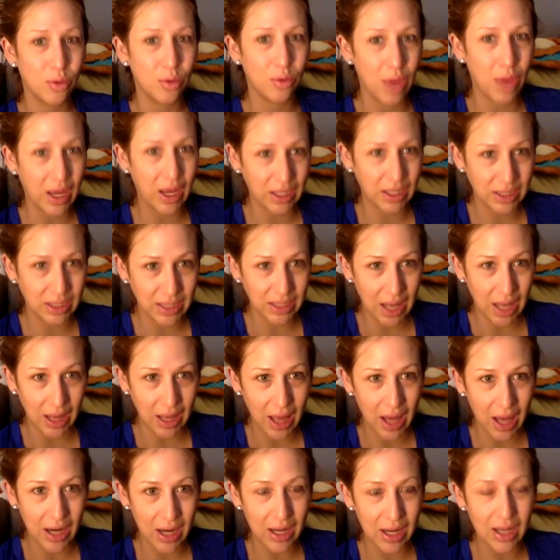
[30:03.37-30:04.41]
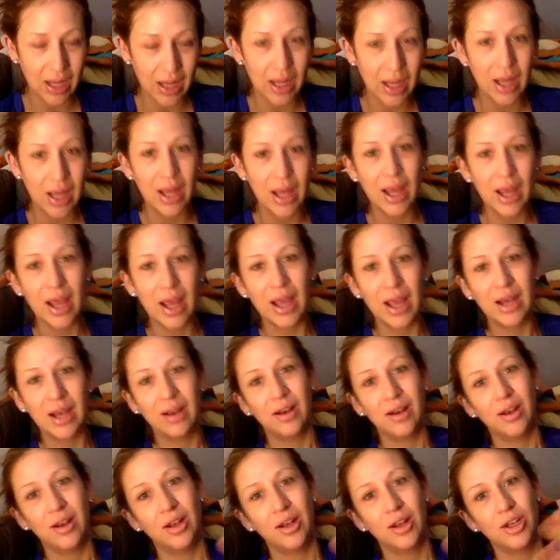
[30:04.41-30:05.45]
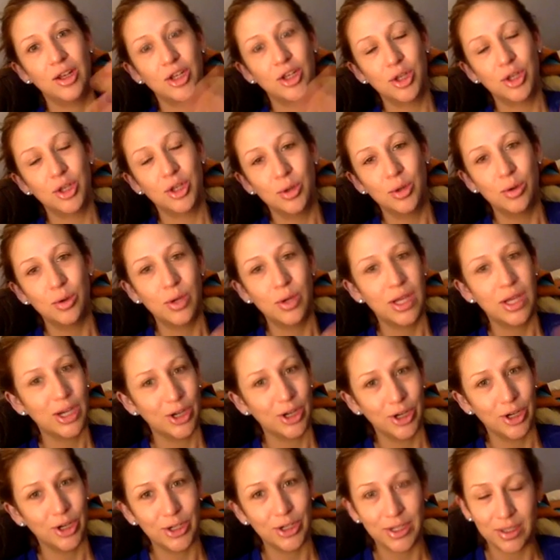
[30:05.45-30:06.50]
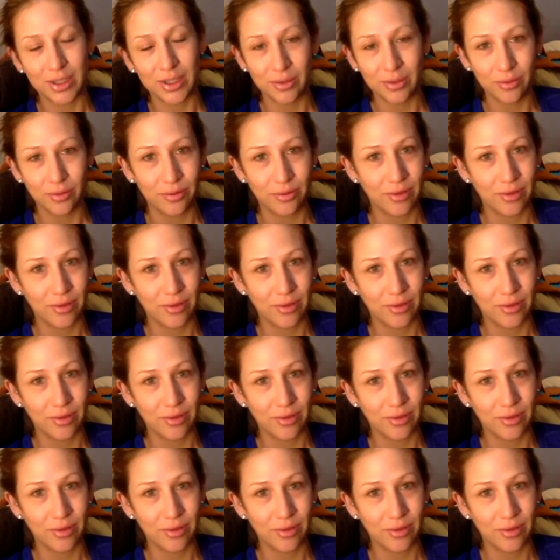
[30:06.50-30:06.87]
excel at it and in 2 years,